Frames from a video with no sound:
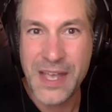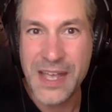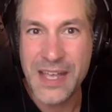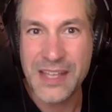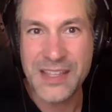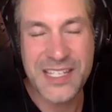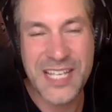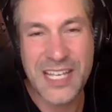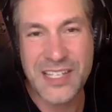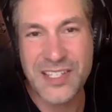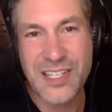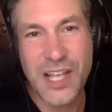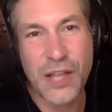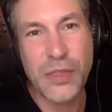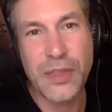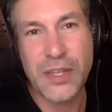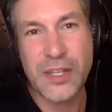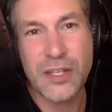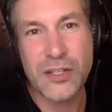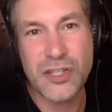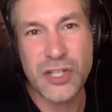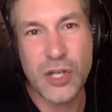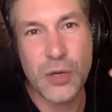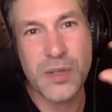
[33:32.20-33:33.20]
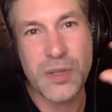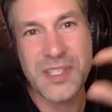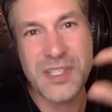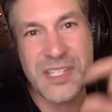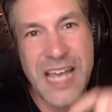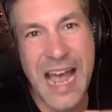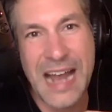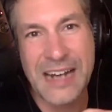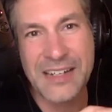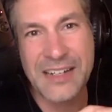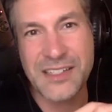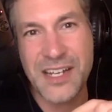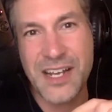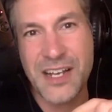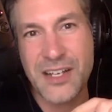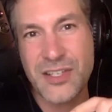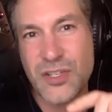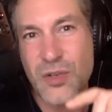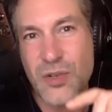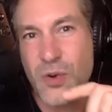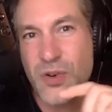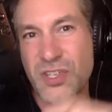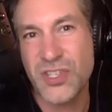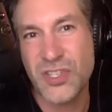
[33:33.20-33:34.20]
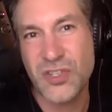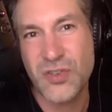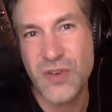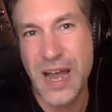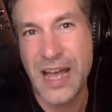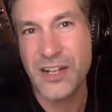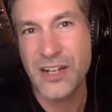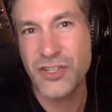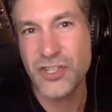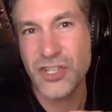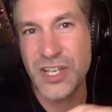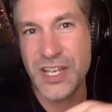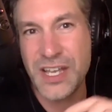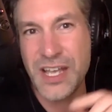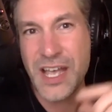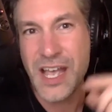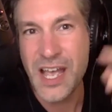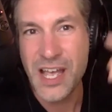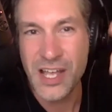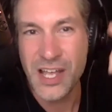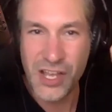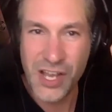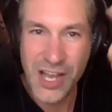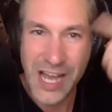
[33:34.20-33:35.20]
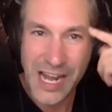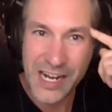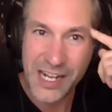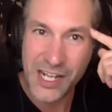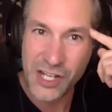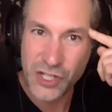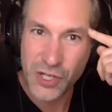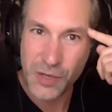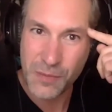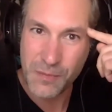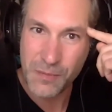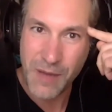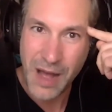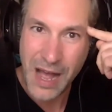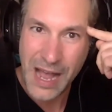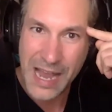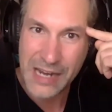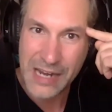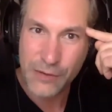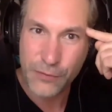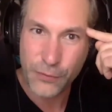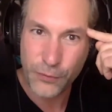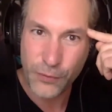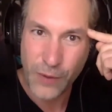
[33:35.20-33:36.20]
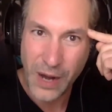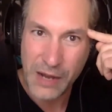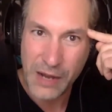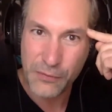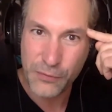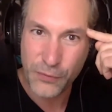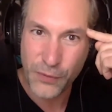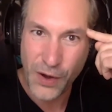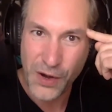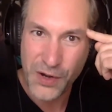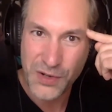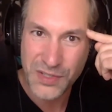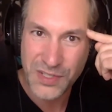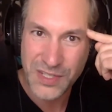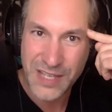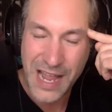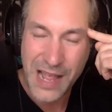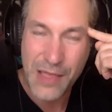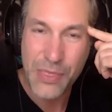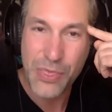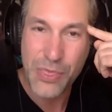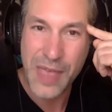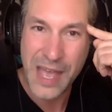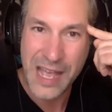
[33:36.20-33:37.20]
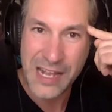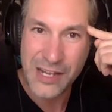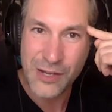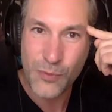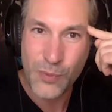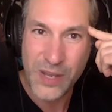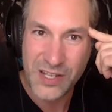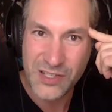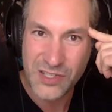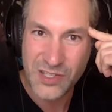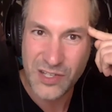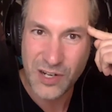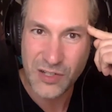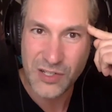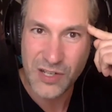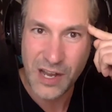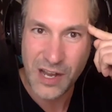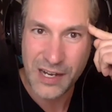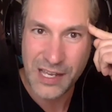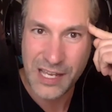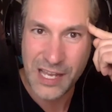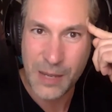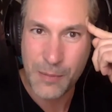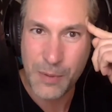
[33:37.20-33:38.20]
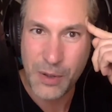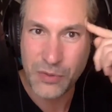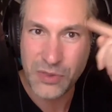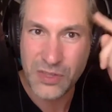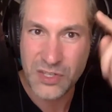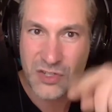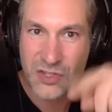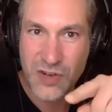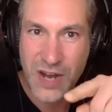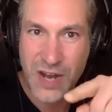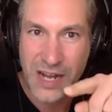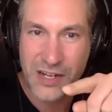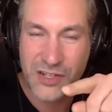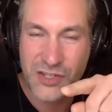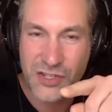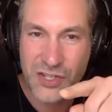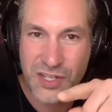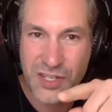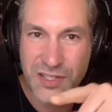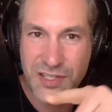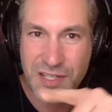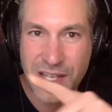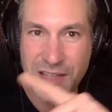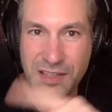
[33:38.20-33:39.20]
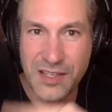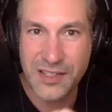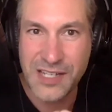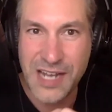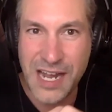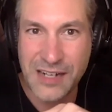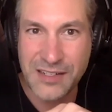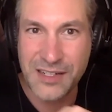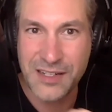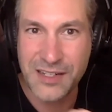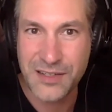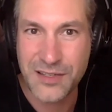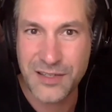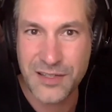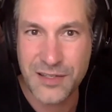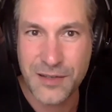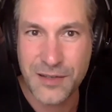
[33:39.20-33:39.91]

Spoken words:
This has nothing to do with tactics or strategy. You got to get your mind right first, and then we can start talking about the strategies and the tactics.